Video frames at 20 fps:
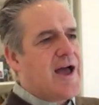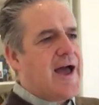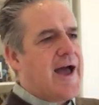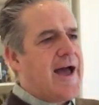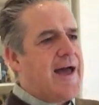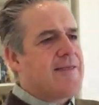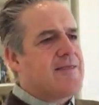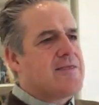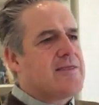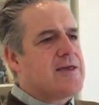
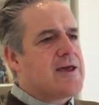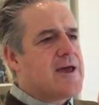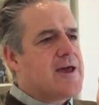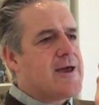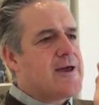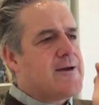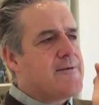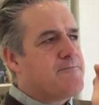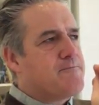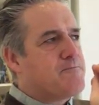and
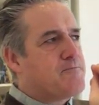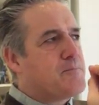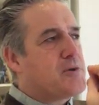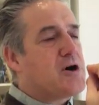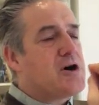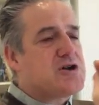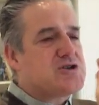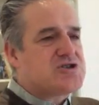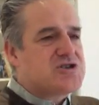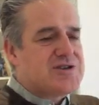the
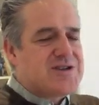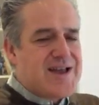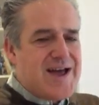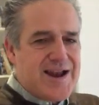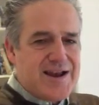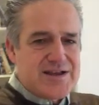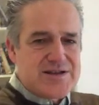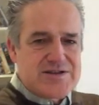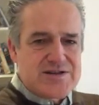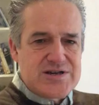
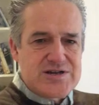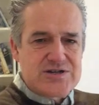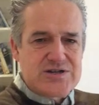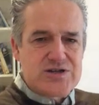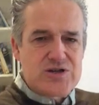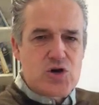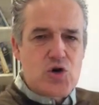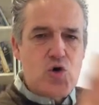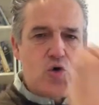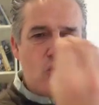personalities
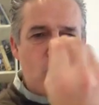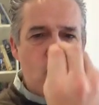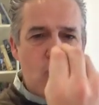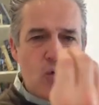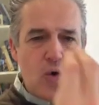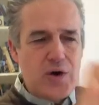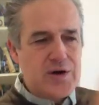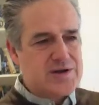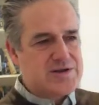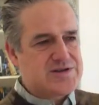and the
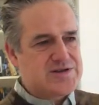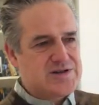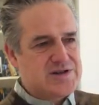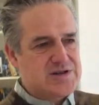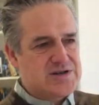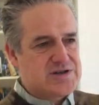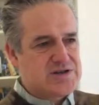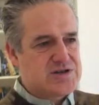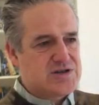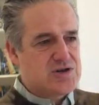
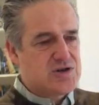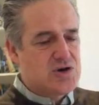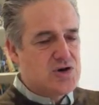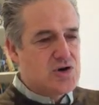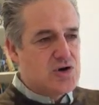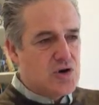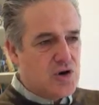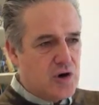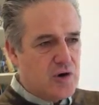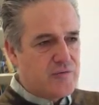qualities
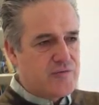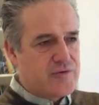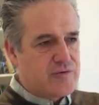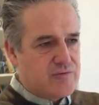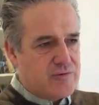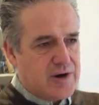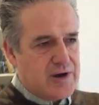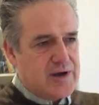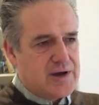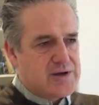of the
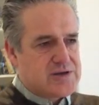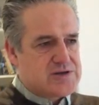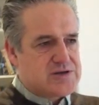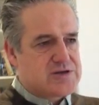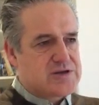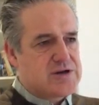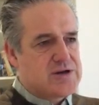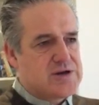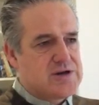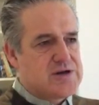
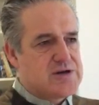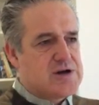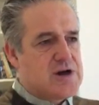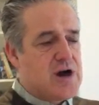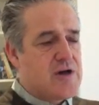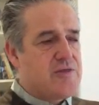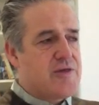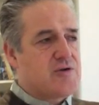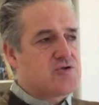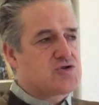rays.
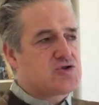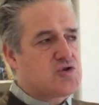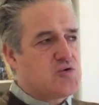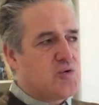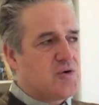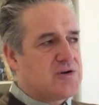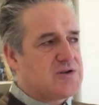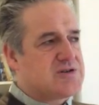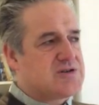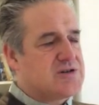And those
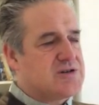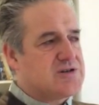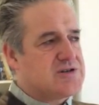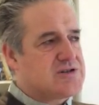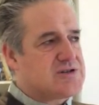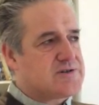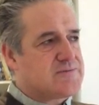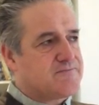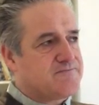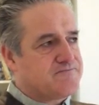
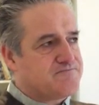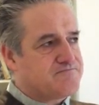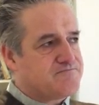qualities,